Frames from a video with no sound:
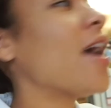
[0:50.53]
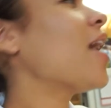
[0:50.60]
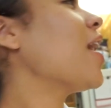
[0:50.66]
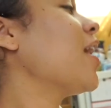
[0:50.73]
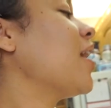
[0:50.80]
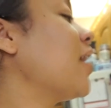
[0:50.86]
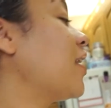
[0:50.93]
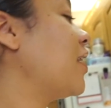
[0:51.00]

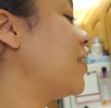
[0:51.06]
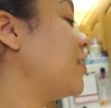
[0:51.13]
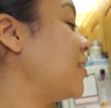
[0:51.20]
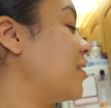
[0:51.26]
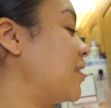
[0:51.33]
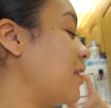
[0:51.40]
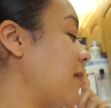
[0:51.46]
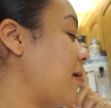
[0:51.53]

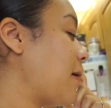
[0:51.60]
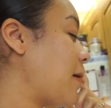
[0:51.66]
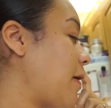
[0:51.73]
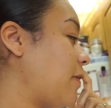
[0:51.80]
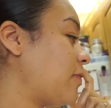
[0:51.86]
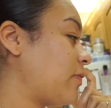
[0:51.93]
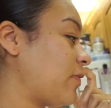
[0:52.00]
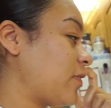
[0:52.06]
And
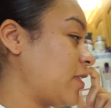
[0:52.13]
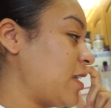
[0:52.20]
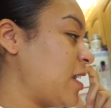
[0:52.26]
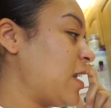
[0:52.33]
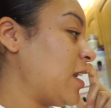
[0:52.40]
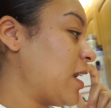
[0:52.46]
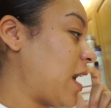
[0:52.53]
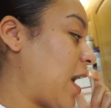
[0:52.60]

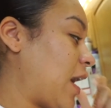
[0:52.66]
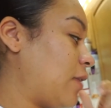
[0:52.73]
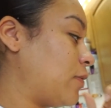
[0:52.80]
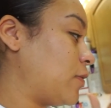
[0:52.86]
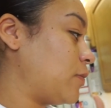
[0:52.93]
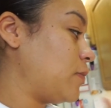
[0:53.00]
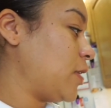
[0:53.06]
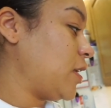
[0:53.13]
hopefully I
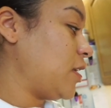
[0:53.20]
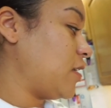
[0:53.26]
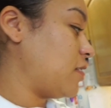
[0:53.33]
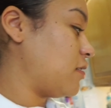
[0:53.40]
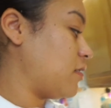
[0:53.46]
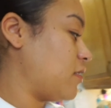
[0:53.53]
will be